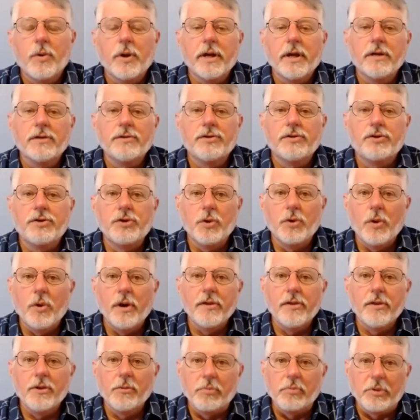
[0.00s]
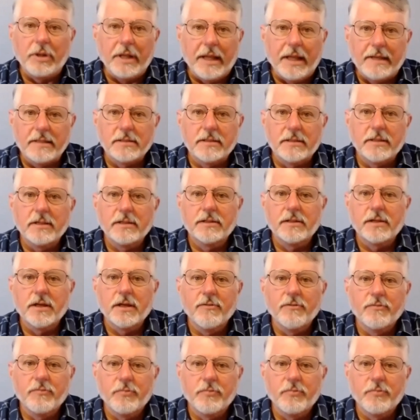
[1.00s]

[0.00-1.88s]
enjoy the blessings of